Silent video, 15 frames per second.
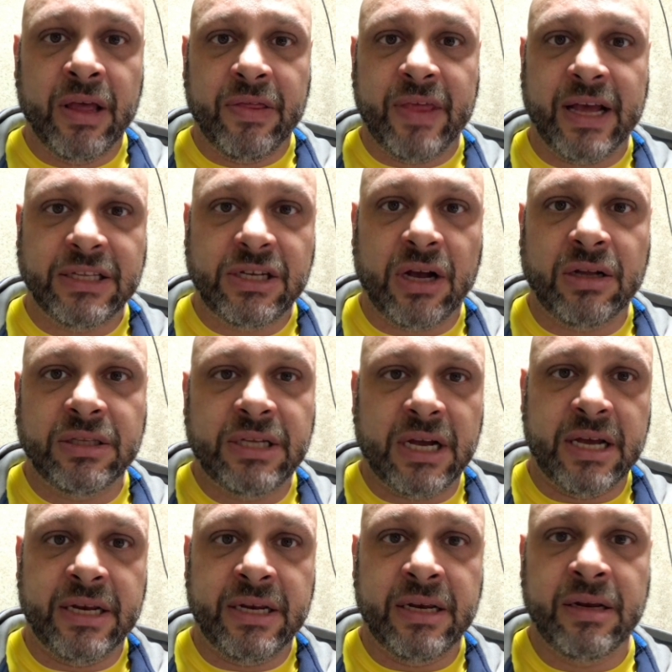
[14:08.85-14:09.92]
That's all
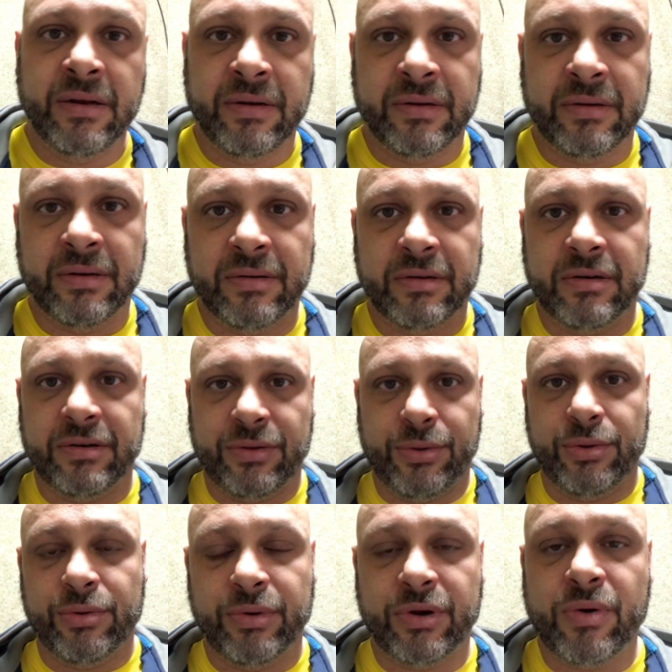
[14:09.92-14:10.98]
done
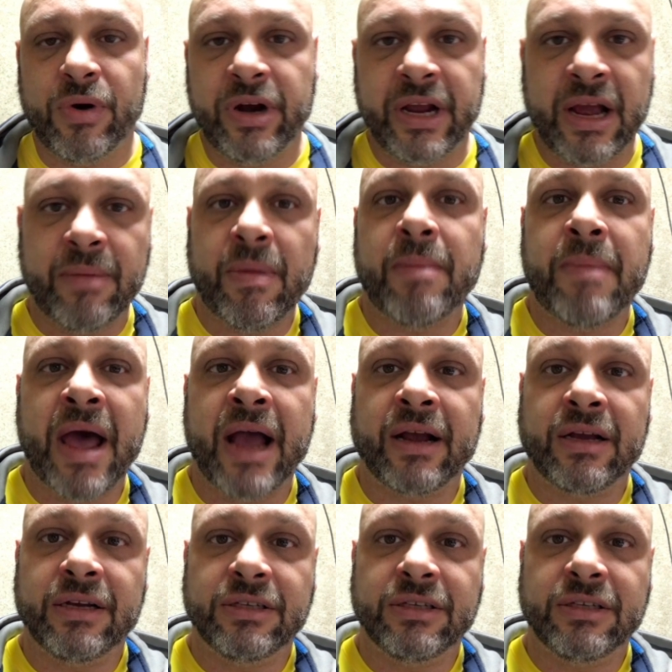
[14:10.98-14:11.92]
through the recording on my Mac.